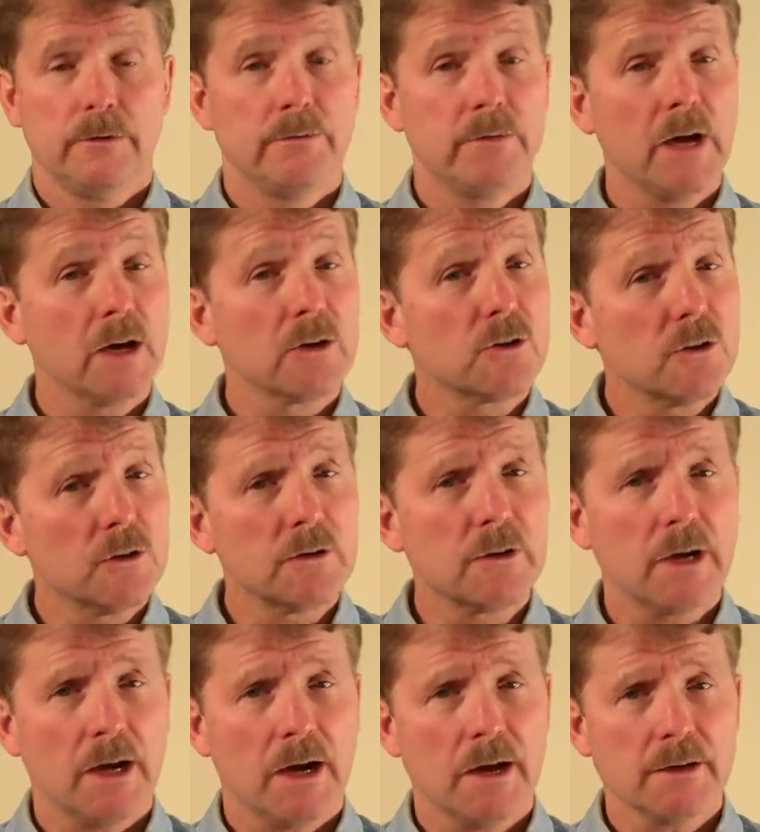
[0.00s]
You've got
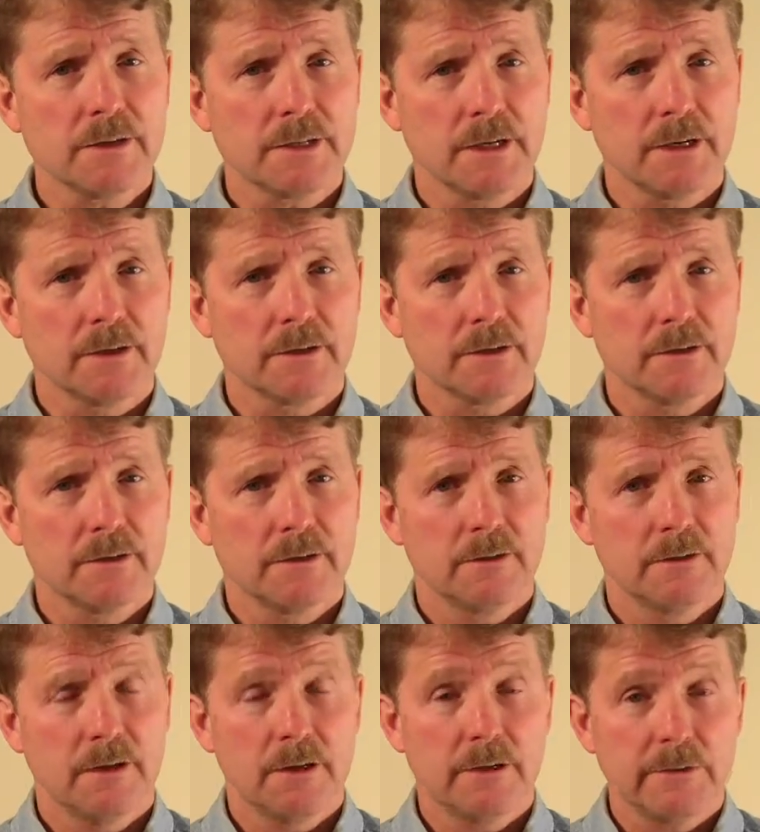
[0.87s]
good content,
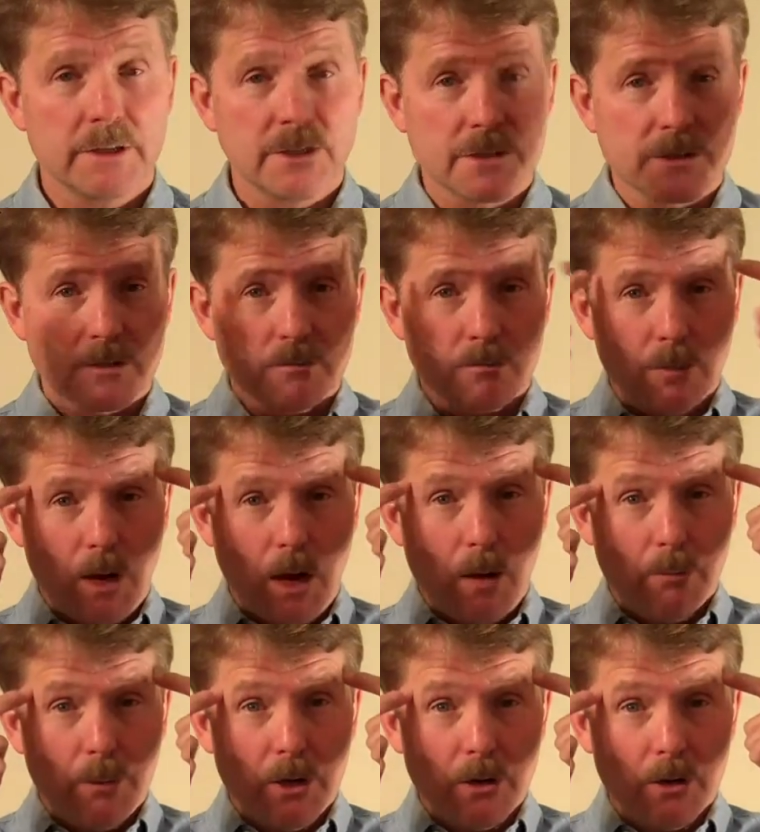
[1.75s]
and if it's
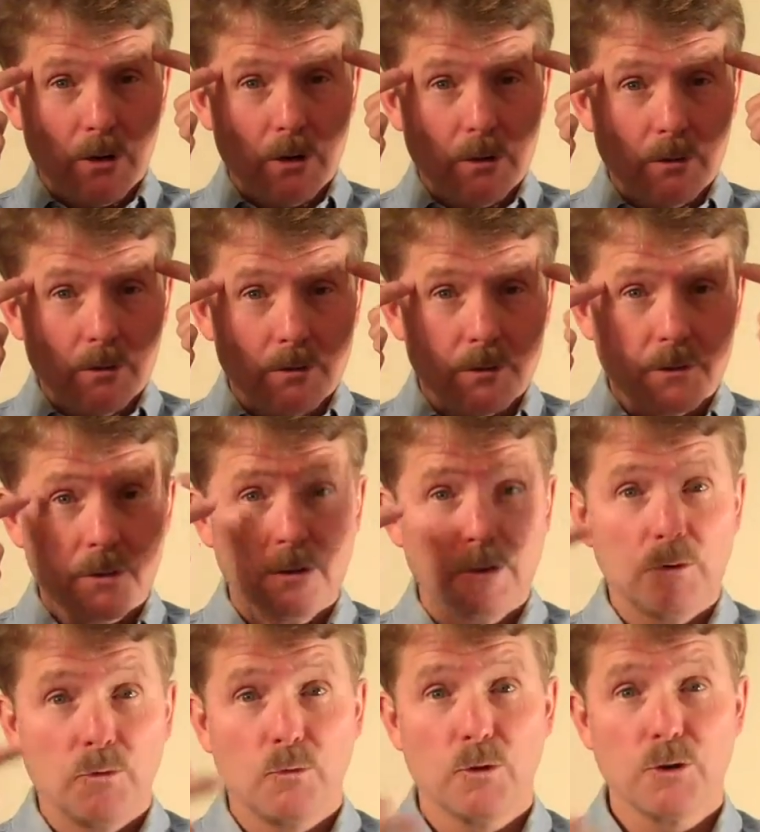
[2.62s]
up here
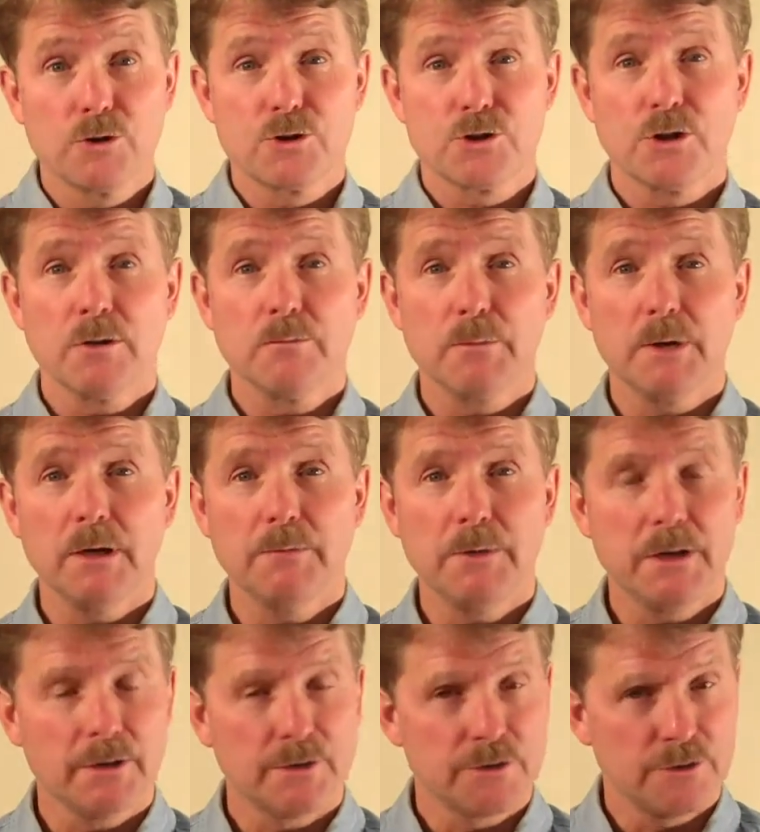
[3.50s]
where it should
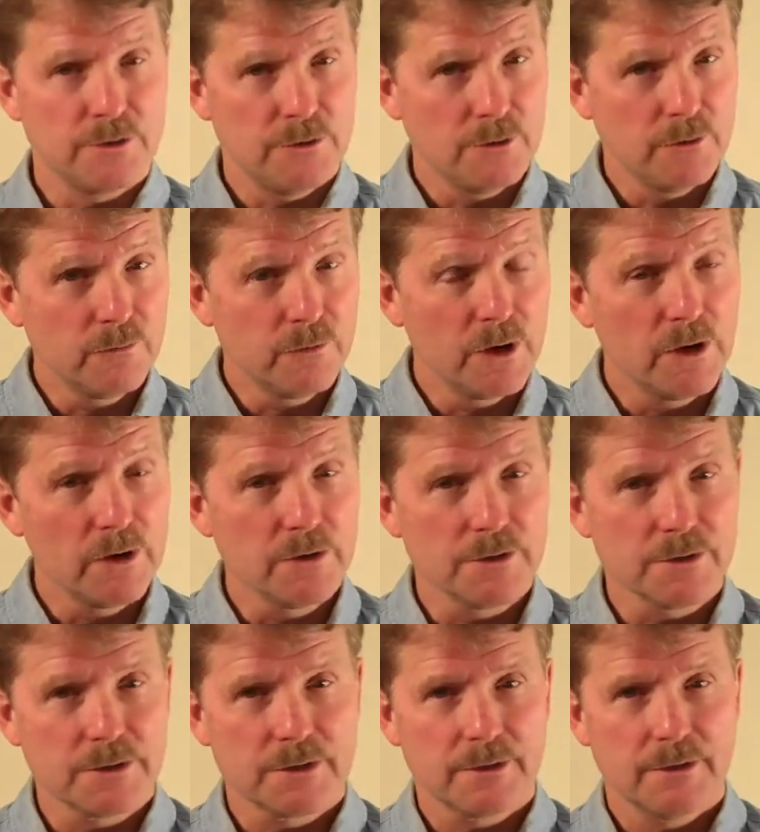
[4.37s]
be because you've
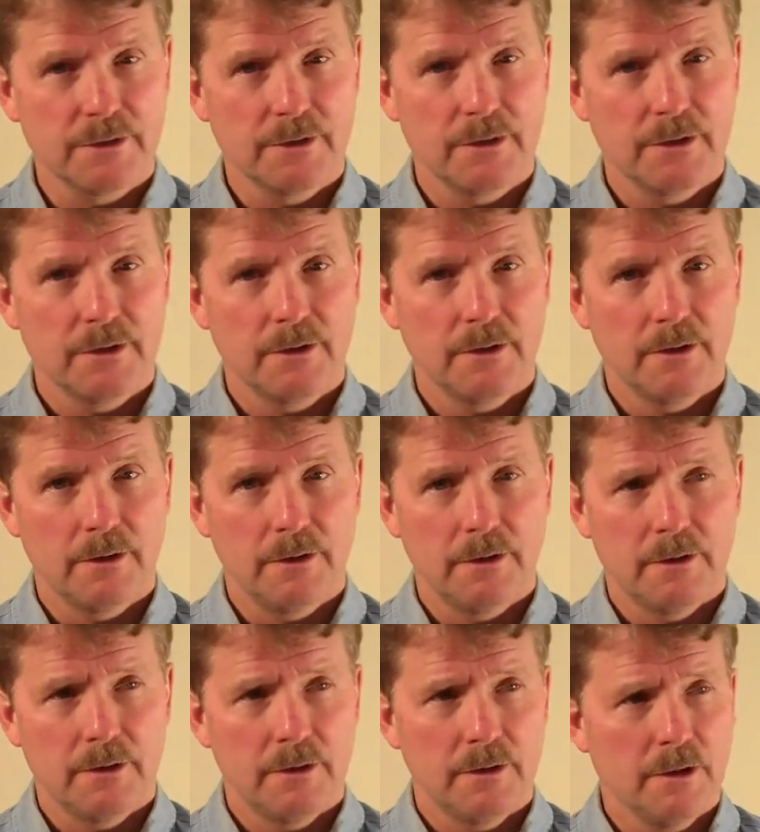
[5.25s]
rehearsed,
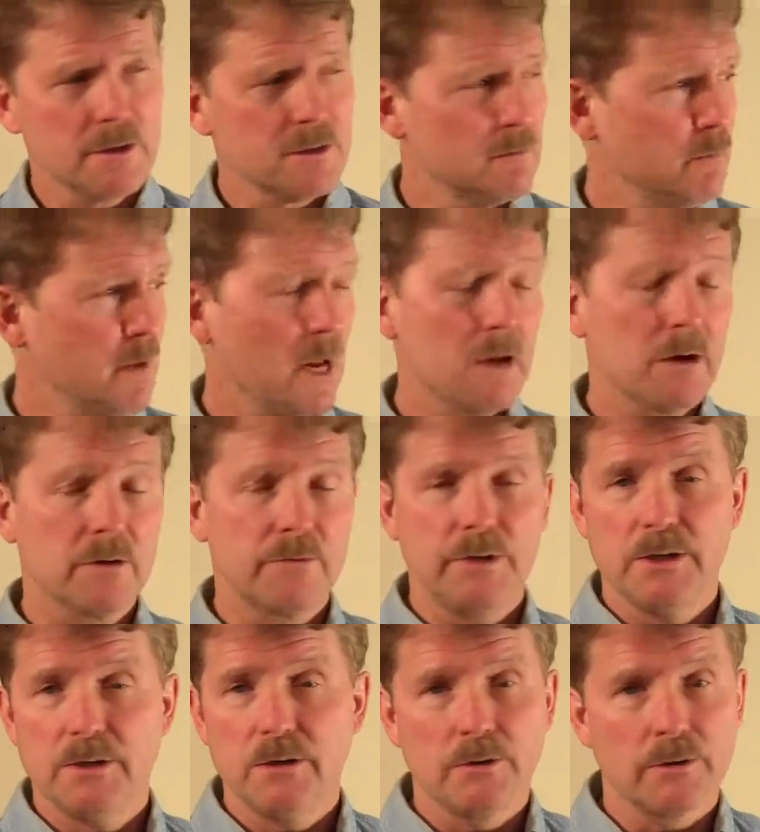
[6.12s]
it doesn't matter
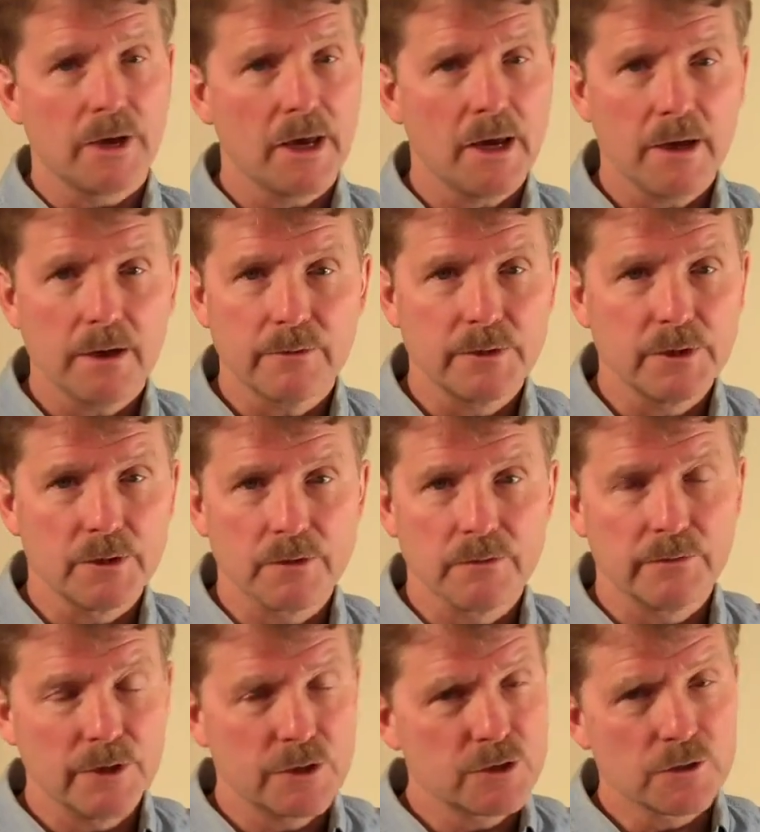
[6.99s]
if you don't have
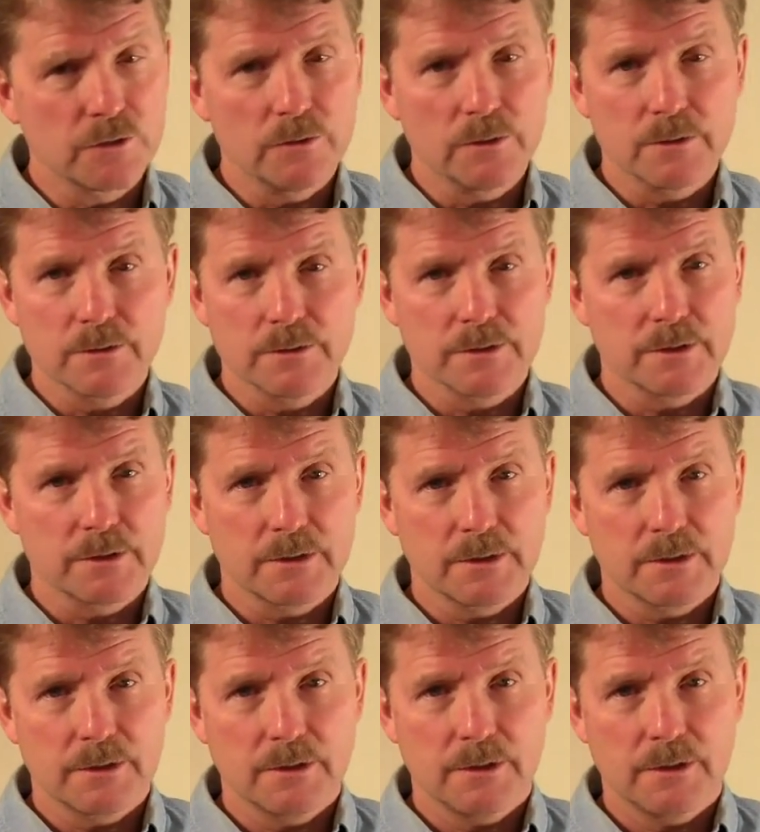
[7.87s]
your visuals
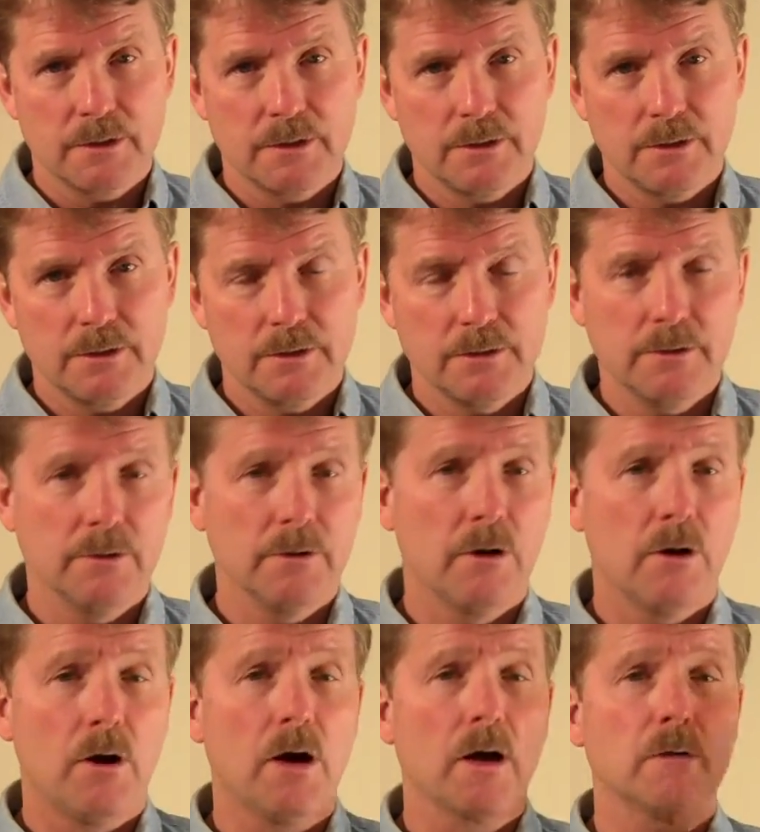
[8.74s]
to
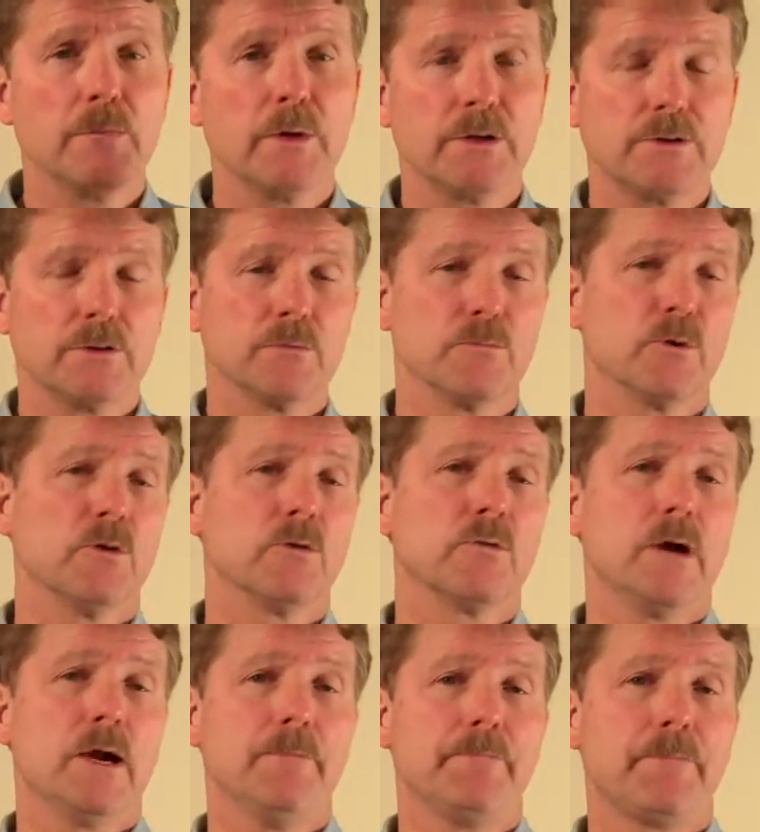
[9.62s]
augment your
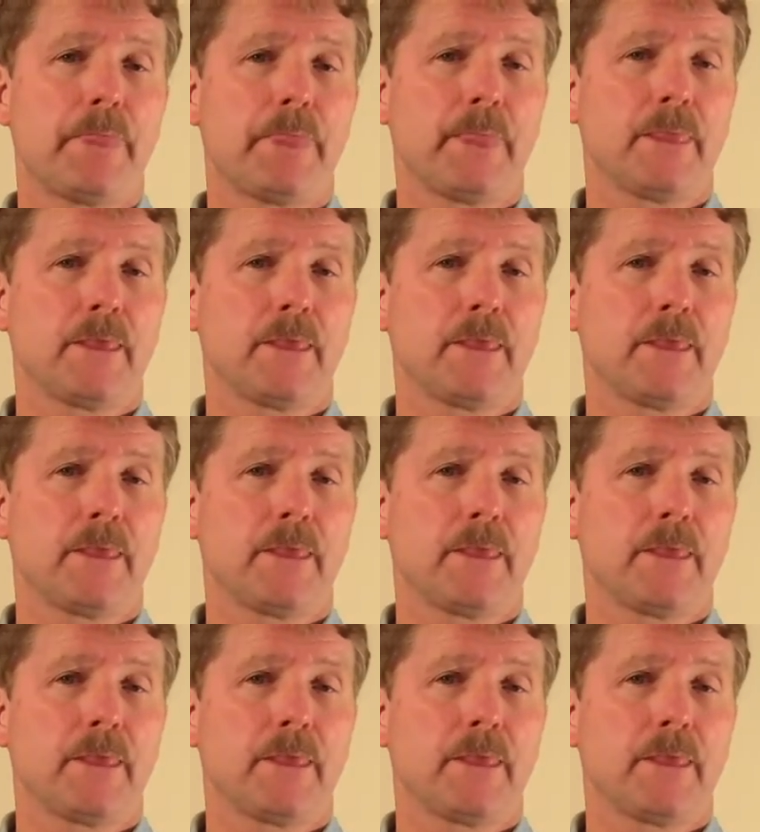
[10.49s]
program.